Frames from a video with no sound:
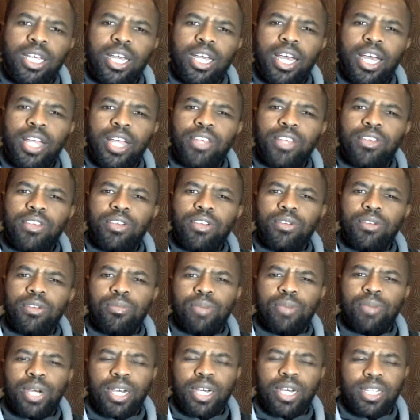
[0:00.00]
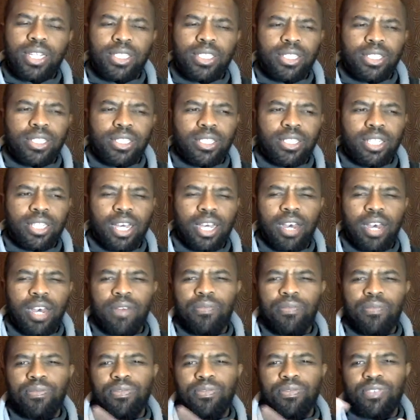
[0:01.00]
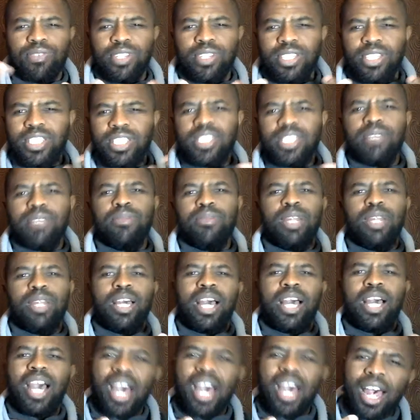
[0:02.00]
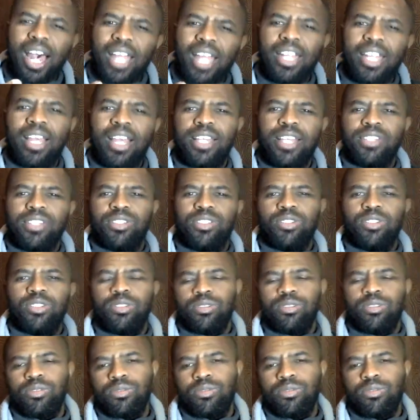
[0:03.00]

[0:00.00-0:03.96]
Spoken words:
And Yorubas have these similar allies to